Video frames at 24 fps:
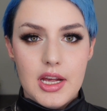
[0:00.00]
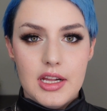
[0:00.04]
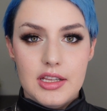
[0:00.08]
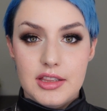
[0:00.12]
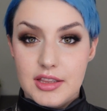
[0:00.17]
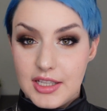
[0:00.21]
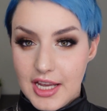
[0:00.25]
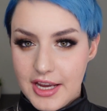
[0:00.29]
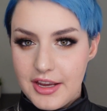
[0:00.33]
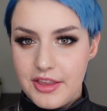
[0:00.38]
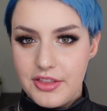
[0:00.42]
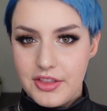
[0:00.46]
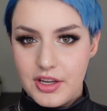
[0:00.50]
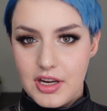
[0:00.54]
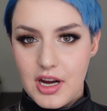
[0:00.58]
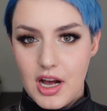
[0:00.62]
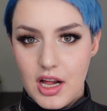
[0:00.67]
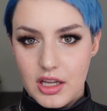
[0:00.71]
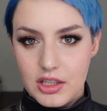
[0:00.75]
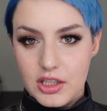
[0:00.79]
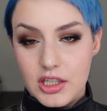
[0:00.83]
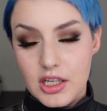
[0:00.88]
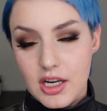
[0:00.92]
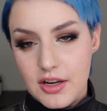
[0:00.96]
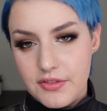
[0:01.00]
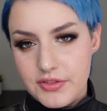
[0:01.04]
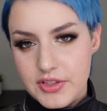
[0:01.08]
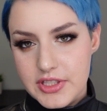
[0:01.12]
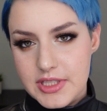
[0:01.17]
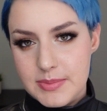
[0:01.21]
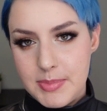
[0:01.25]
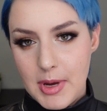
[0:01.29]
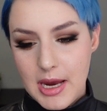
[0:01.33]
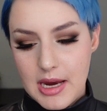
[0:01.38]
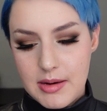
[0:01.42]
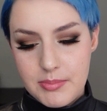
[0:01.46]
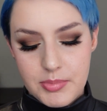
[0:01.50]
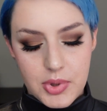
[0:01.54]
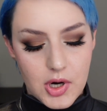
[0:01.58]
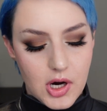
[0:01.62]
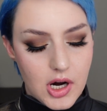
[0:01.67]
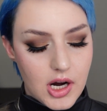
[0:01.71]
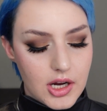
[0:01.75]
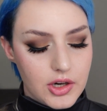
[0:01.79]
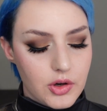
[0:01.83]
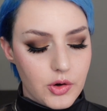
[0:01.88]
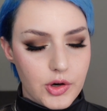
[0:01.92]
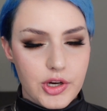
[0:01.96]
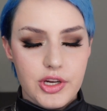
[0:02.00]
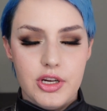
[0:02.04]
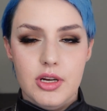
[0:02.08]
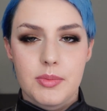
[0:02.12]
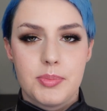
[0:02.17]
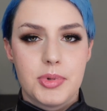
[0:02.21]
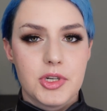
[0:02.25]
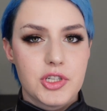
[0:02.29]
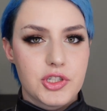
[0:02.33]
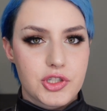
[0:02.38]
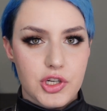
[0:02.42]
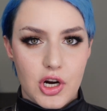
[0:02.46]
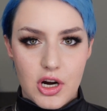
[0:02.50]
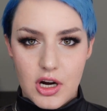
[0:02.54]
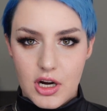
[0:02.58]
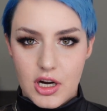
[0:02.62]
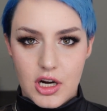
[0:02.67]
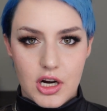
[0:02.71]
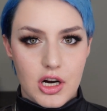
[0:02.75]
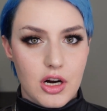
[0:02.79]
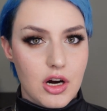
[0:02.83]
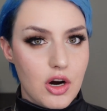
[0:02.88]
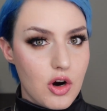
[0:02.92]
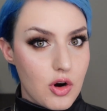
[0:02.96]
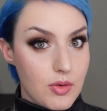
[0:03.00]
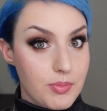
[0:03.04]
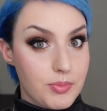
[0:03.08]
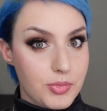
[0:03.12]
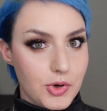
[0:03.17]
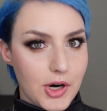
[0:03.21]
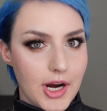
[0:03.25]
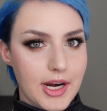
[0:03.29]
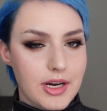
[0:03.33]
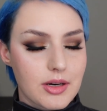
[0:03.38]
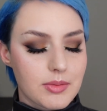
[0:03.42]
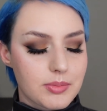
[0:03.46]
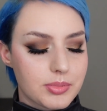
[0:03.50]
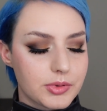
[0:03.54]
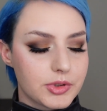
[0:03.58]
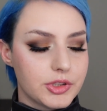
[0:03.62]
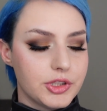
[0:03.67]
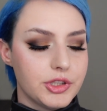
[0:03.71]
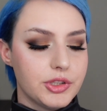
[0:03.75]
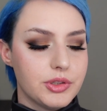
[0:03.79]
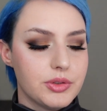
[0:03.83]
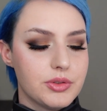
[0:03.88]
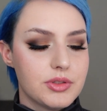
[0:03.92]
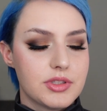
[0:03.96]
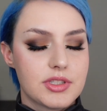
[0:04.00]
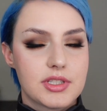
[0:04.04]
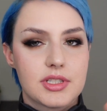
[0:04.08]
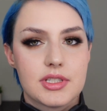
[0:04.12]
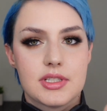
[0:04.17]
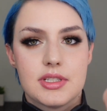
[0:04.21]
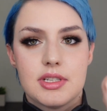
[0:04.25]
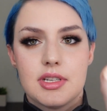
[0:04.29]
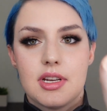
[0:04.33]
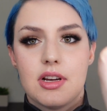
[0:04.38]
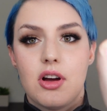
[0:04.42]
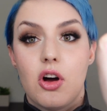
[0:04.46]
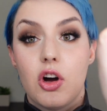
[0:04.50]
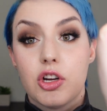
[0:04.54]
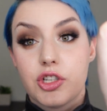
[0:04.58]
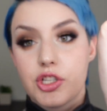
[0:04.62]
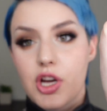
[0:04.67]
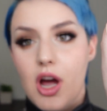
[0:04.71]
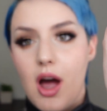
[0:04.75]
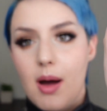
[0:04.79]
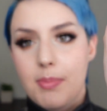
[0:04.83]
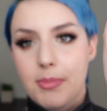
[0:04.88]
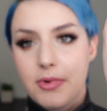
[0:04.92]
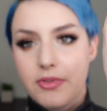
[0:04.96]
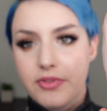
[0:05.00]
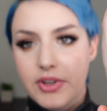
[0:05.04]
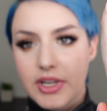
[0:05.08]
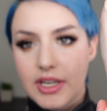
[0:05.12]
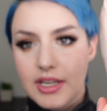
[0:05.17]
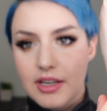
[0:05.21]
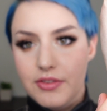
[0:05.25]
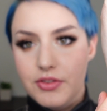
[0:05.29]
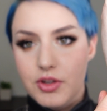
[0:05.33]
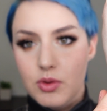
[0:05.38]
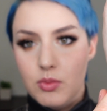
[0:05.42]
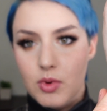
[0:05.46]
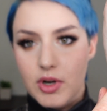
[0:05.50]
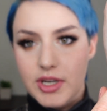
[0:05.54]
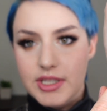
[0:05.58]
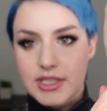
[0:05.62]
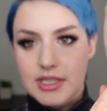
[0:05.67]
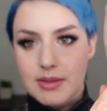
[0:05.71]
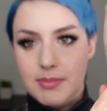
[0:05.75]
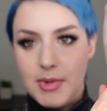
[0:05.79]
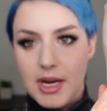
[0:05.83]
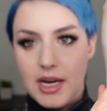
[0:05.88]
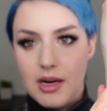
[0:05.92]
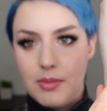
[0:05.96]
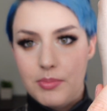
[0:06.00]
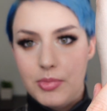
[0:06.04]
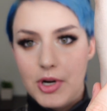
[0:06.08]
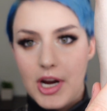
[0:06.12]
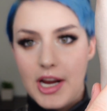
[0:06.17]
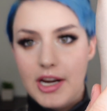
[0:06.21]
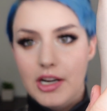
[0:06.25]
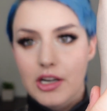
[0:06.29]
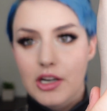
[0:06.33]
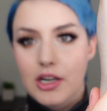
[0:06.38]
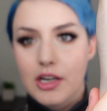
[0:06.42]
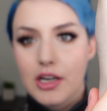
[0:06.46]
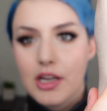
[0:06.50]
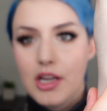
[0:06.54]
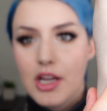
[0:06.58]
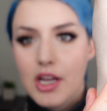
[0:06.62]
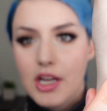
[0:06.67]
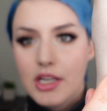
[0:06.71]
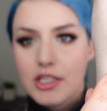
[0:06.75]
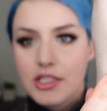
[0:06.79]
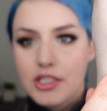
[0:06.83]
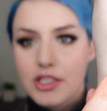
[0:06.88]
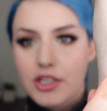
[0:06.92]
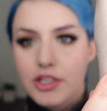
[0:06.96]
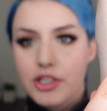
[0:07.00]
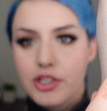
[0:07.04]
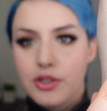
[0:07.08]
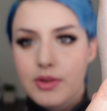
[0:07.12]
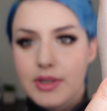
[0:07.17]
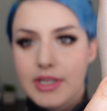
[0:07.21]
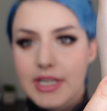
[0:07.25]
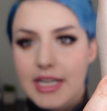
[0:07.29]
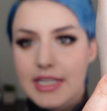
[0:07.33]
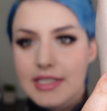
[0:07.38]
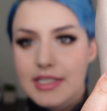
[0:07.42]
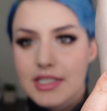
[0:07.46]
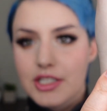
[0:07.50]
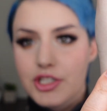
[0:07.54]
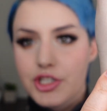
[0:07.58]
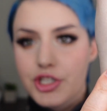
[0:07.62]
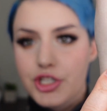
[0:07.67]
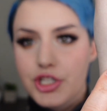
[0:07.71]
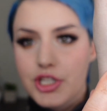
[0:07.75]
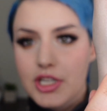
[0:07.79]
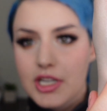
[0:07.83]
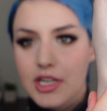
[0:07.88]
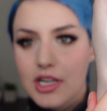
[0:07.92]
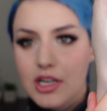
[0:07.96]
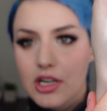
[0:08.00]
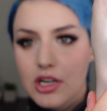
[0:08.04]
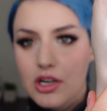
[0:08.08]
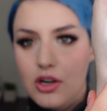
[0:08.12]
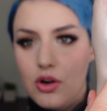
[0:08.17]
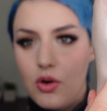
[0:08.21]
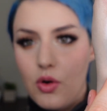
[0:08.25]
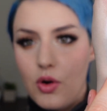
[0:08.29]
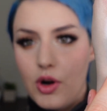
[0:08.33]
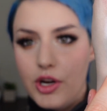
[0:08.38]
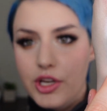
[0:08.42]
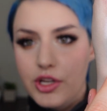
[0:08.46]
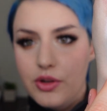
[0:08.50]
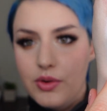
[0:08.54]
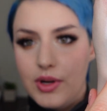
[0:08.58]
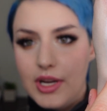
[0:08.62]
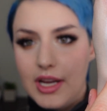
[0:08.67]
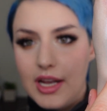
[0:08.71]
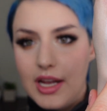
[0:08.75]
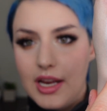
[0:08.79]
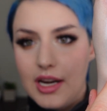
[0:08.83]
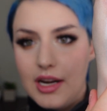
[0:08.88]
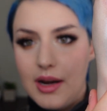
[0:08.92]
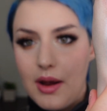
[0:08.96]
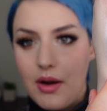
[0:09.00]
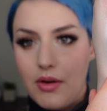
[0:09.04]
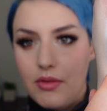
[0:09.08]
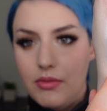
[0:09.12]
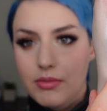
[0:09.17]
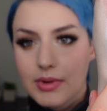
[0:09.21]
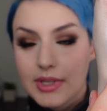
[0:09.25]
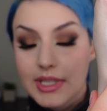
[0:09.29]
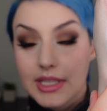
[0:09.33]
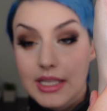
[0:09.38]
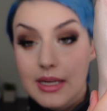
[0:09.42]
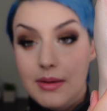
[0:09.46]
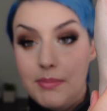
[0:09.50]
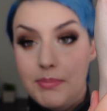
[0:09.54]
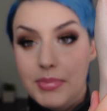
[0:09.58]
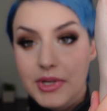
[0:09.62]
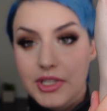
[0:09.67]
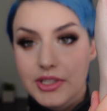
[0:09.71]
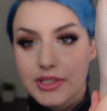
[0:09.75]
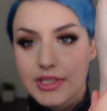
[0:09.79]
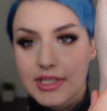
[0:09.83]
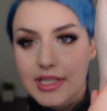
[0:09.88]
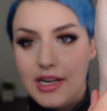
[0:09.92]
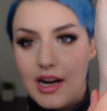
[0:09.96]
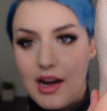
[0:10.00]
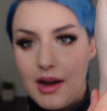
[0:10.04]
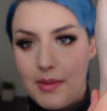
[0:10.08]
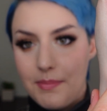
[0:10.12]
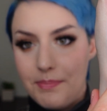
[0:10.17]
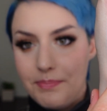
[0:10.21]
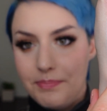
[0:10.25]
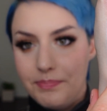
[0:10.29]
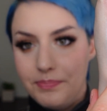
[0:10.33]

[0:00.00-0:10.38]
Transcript: like the color of this paint pot, or you could put darker or brighter blues on top of it if you wanted to make it brighter. So you can do it nice and sheer, or you can really build it up.